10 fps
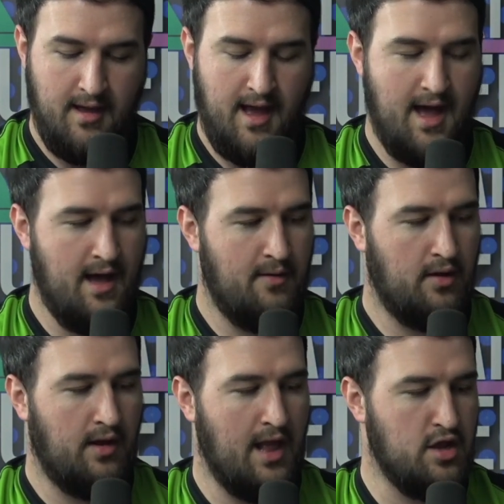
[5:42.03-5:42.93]

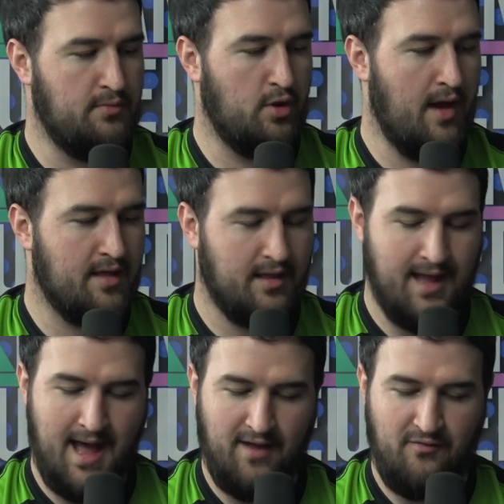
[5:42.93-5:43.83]
Legend of Blue Eyes is
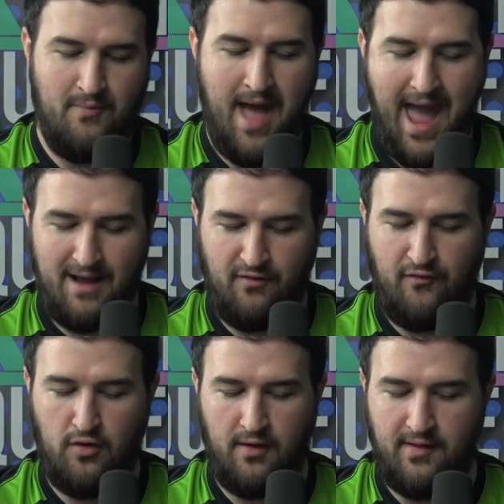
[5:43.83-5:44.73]
kind of packed
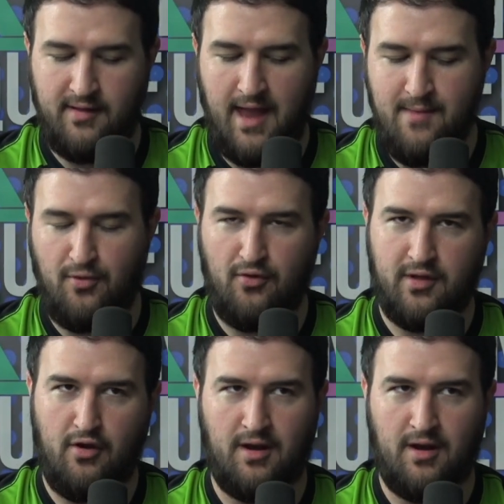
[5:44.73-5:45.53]
full of staples,